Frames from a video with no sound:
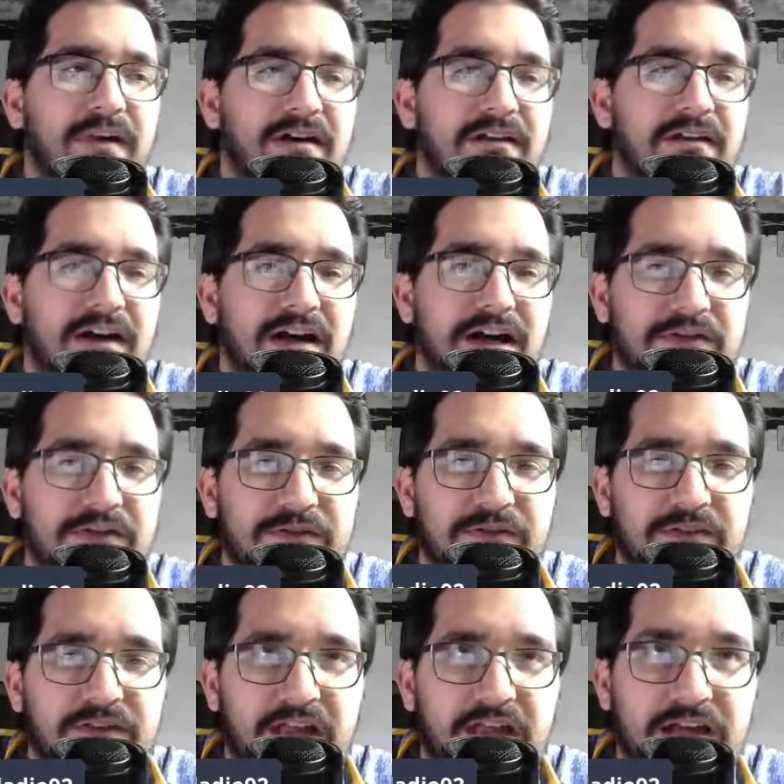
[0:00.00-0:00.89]
about
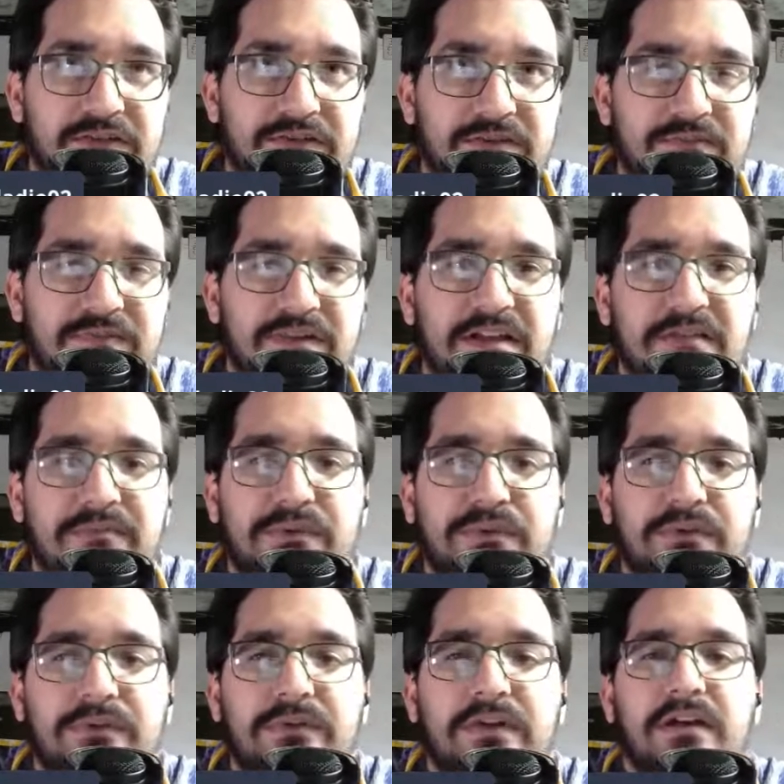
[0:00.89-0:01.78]
100,000
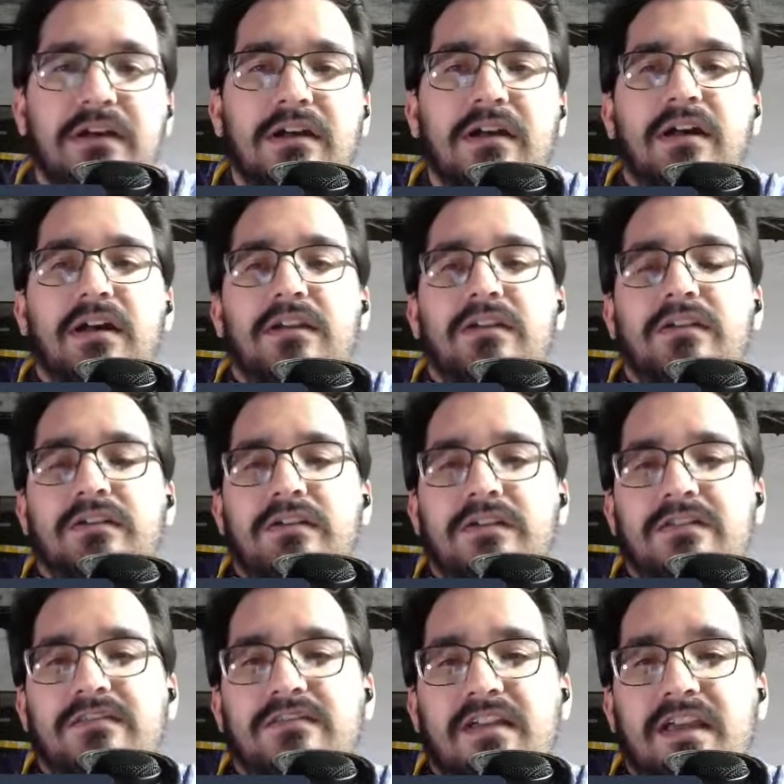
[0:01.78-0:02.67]
people, you
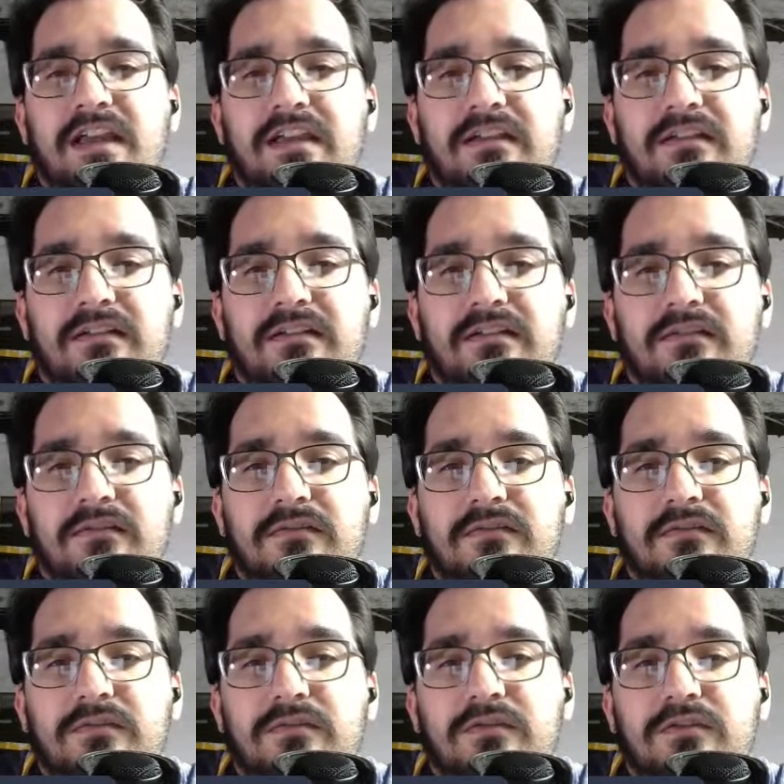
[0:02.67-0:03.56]
could say,
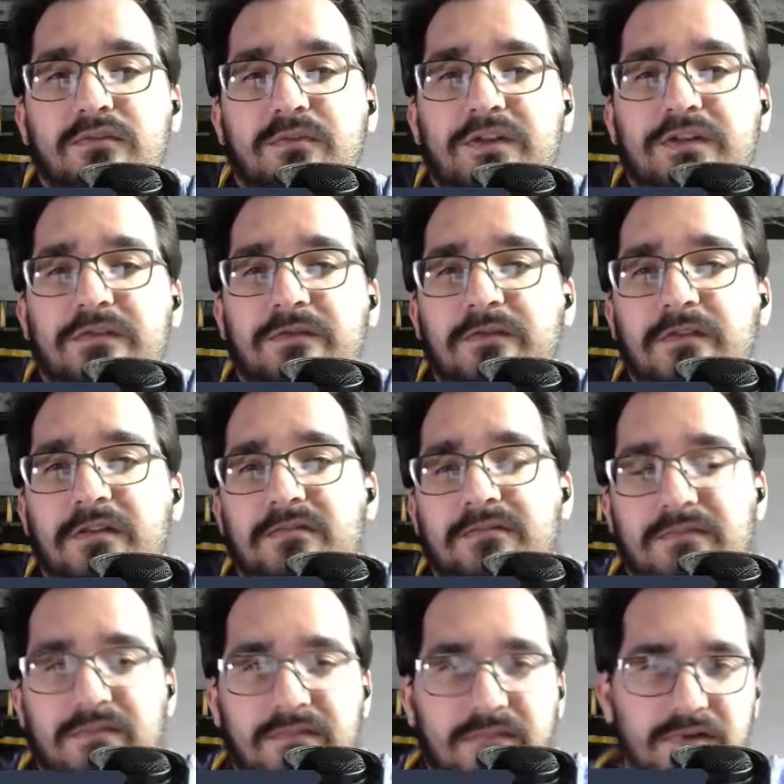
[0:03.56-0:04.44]
switch
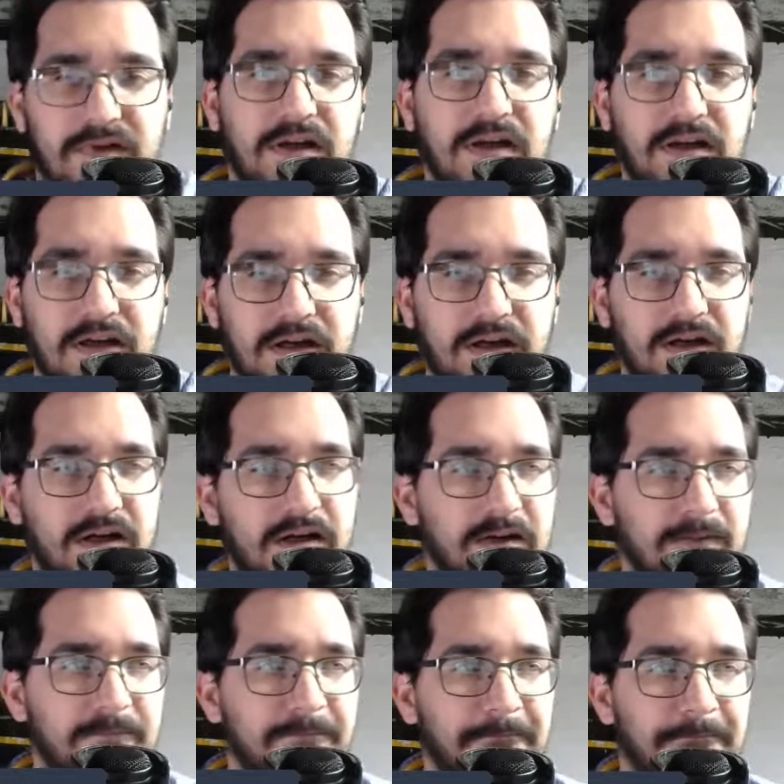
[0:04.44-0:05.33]
from
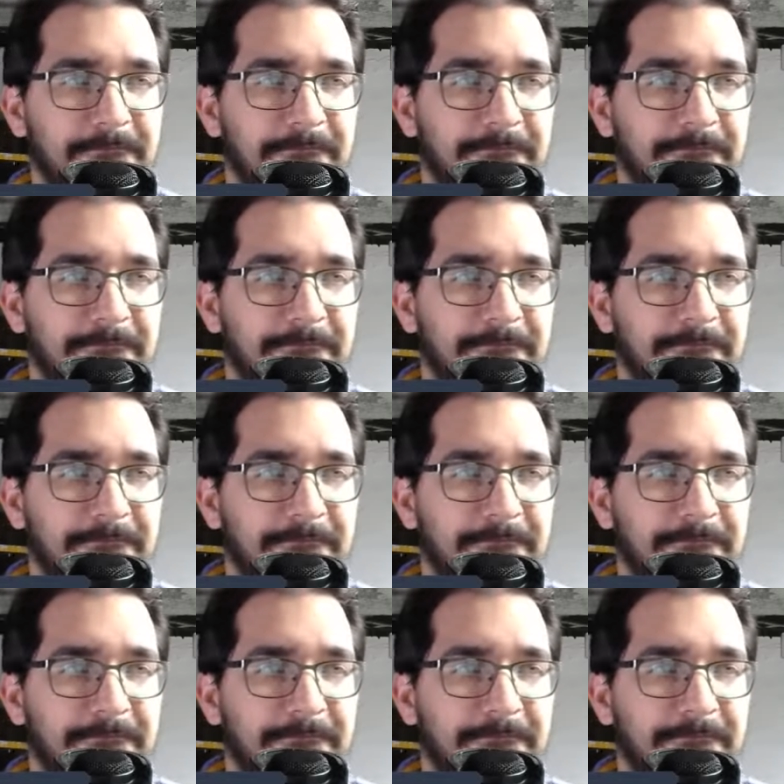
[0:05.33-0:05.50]
um,